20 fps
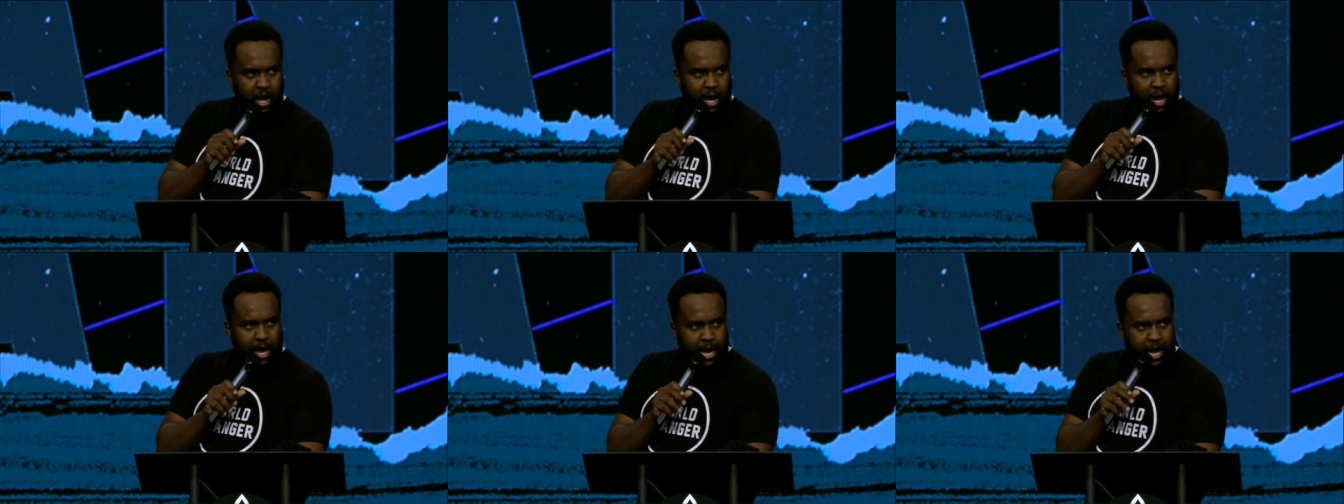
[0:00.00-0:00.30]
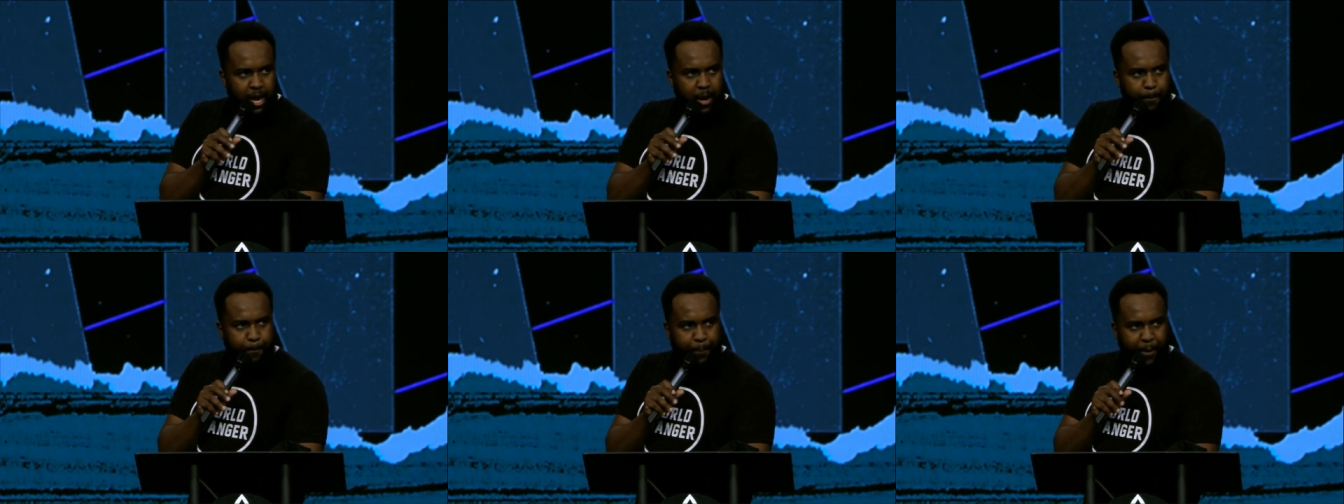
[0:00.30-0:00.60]

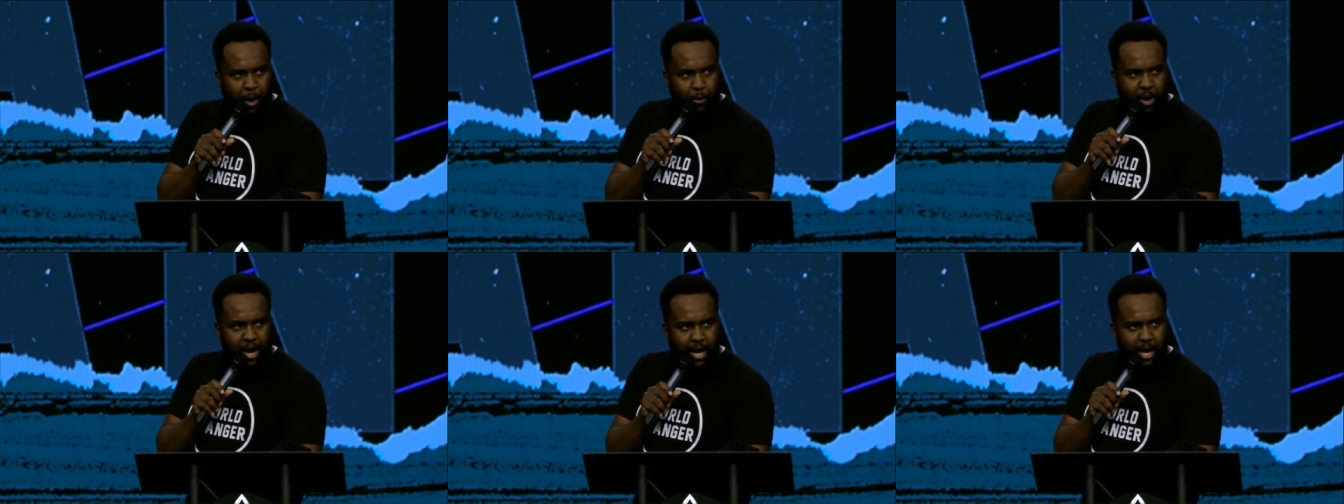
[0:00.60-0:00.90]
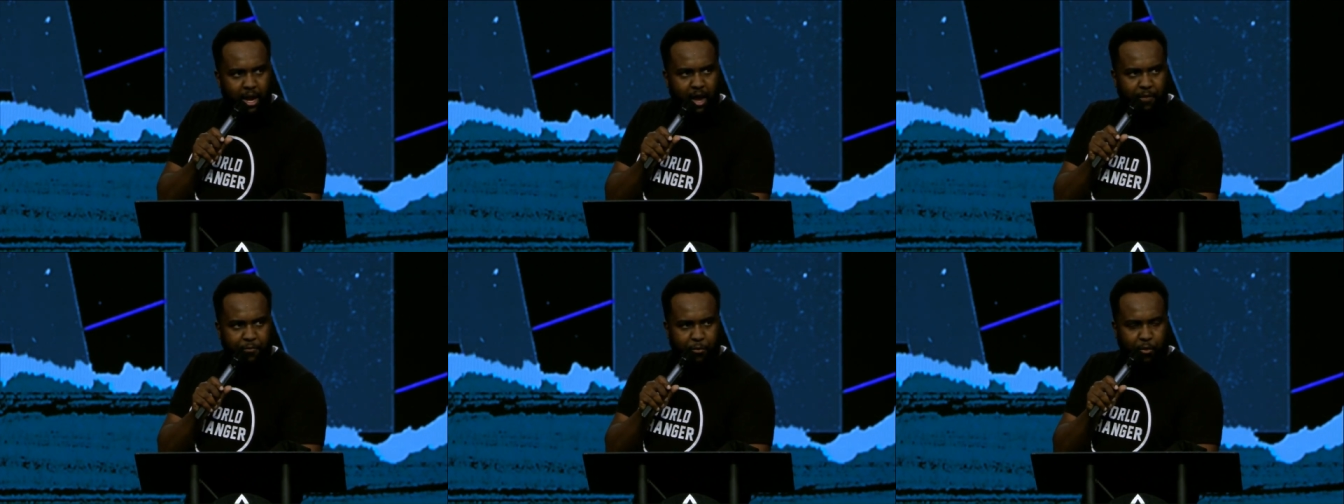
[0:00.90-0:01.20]
in
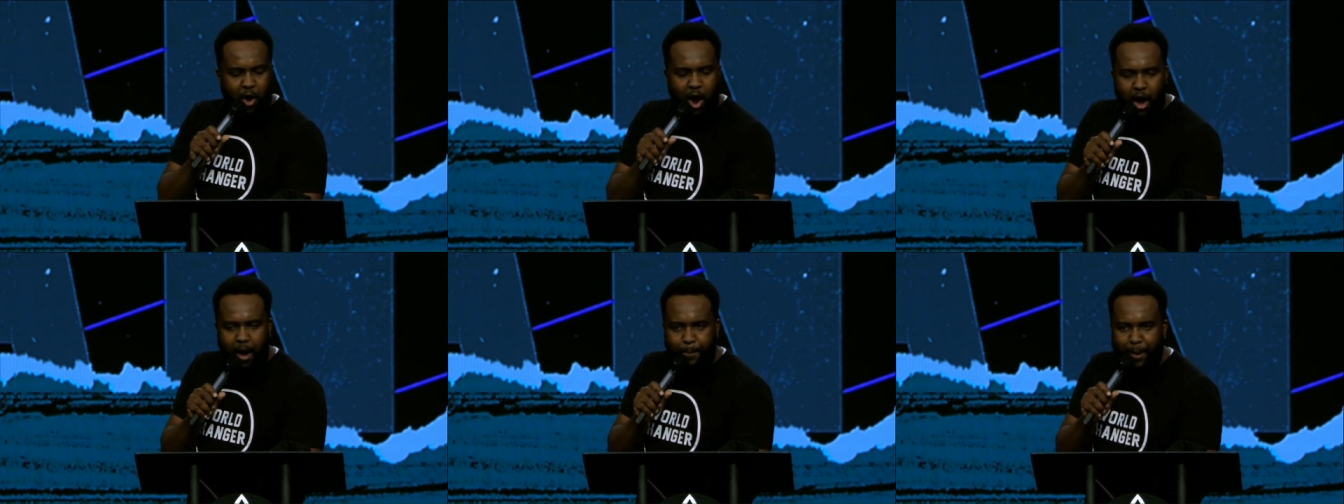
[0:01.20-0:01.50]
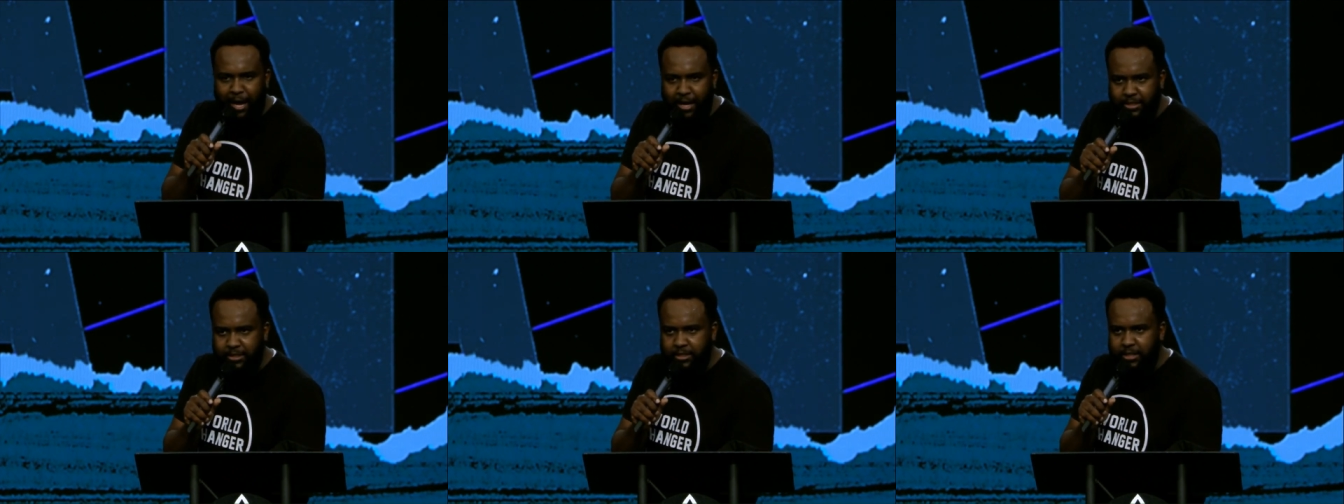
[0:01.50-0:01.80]
peril of
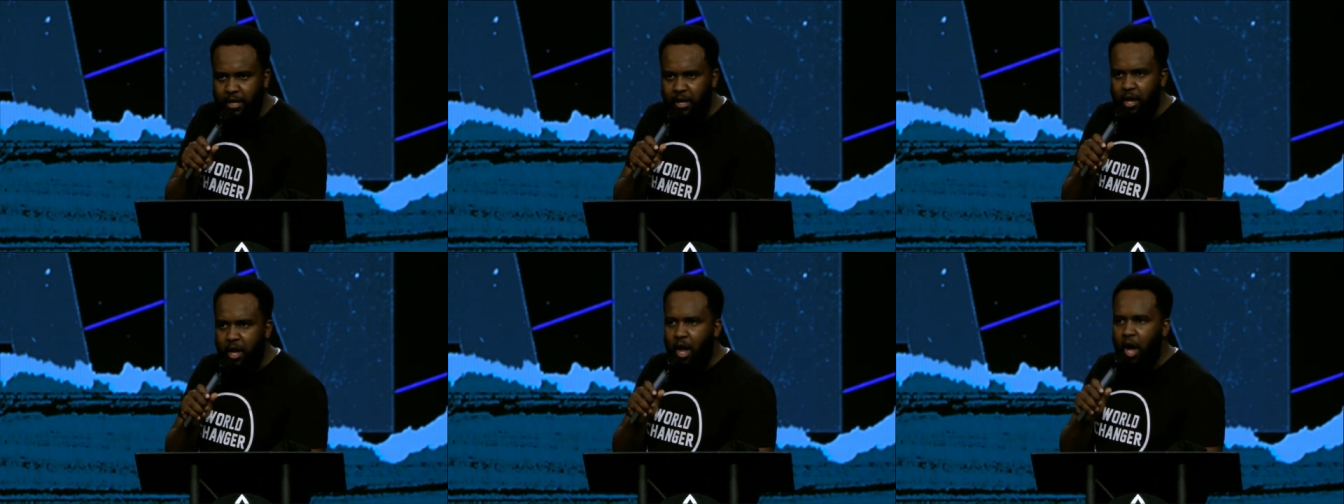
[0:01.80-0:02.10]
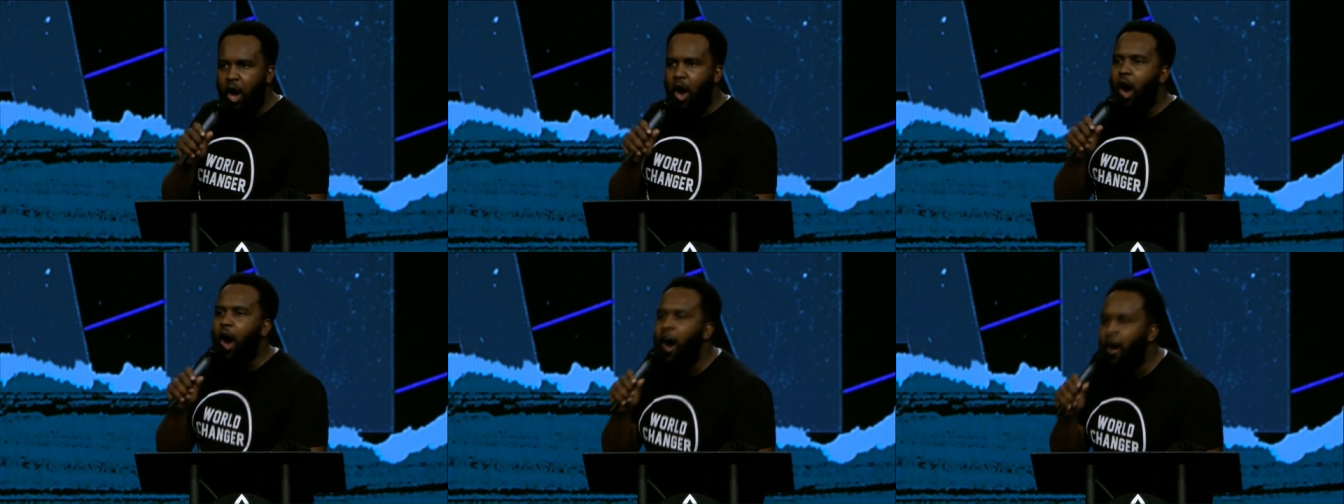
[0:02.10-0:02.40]
robbers
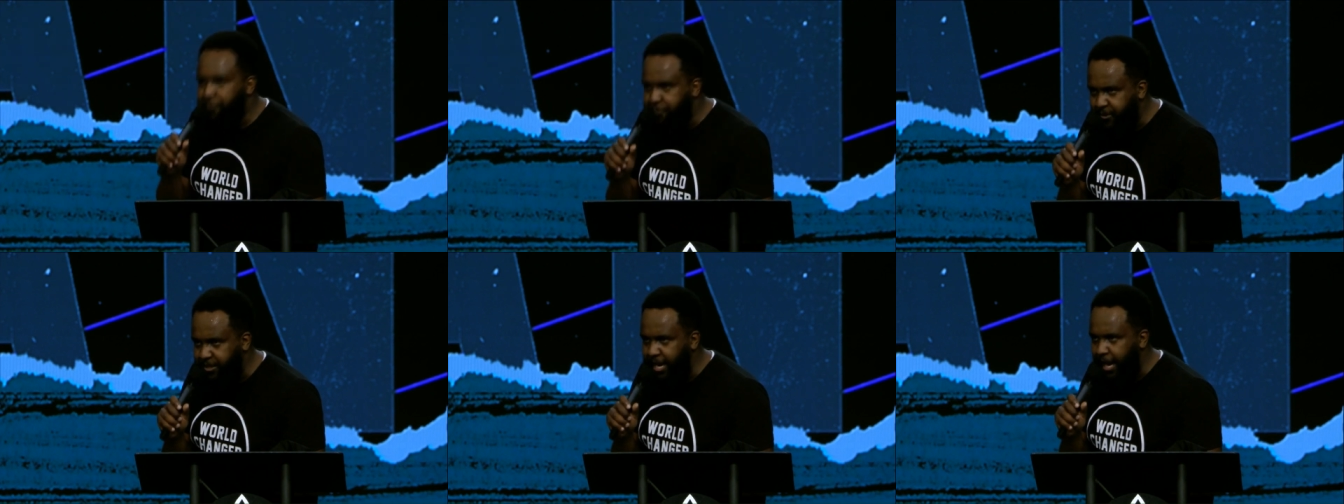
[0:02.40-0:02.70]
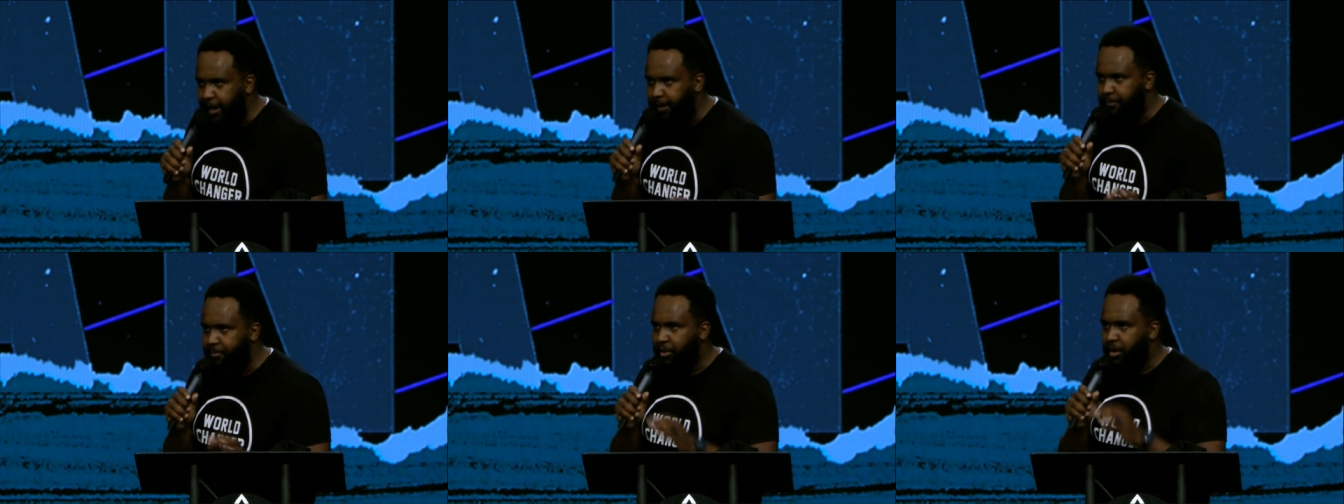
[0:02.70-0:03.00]

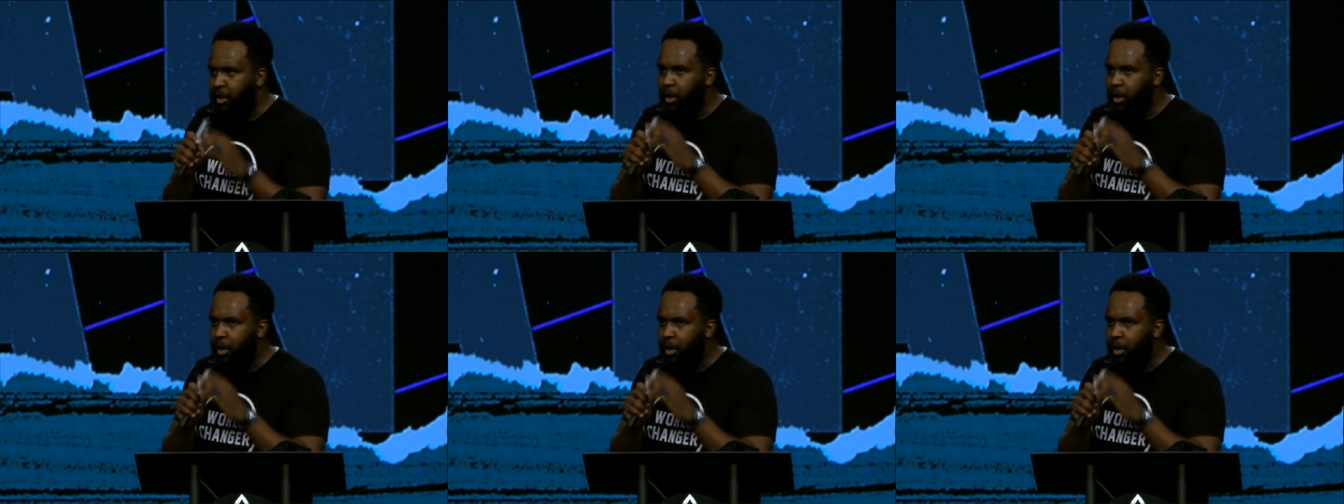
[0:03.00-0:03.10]
often.